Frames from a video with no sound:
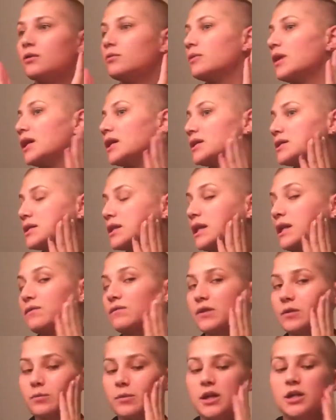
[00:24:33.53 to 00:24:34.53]
redness and
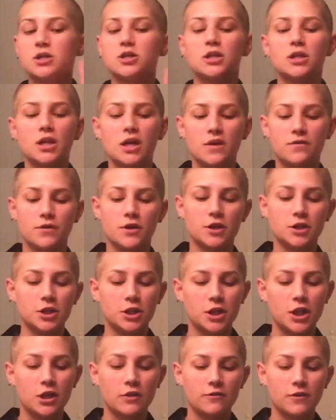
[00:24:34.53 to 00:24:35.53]
inflammation. If you're
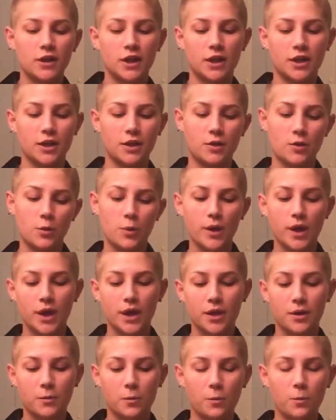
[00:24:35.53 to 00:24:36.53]
looking for like a
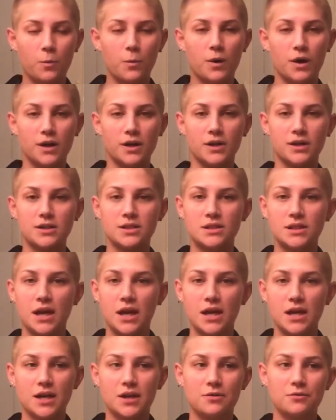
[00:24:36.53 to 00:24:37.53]
quick one and
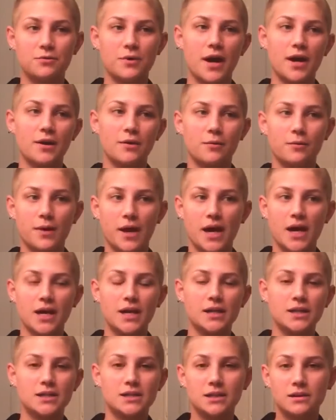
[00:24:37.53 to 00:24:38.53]
done right away
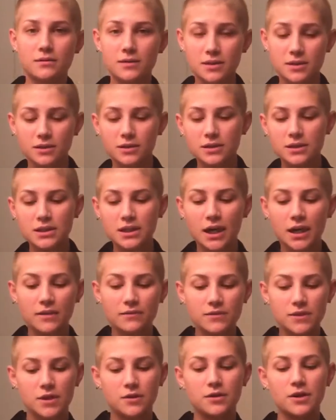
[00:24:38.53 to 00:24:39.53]
instant results kind
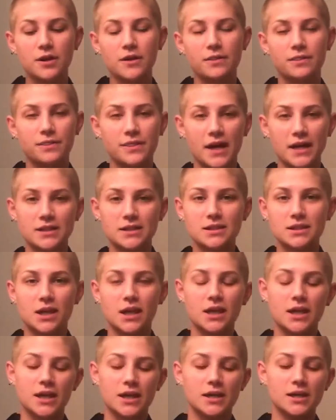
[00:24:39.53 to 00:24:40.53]
of toner, that's
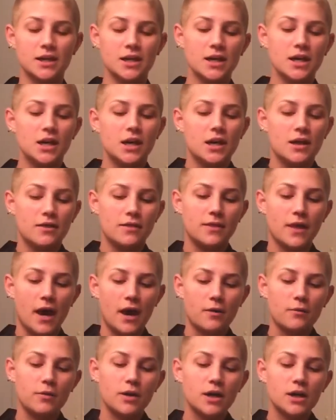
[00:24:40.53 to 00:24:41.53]
not it.
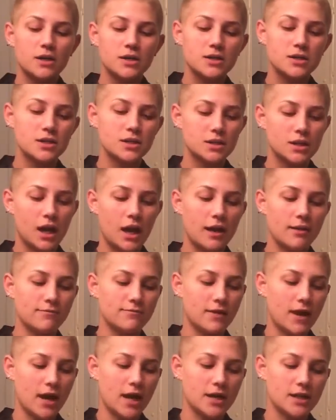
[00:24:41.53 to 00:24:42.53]
That one I
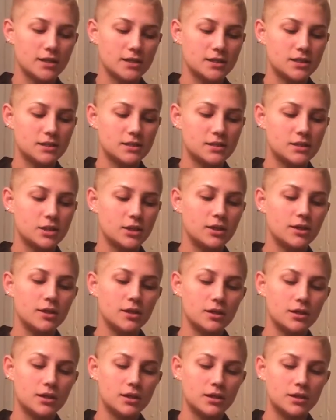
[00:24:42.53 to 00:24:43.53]
find
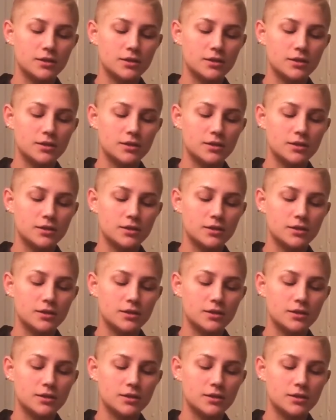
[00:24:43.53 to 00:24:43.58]
took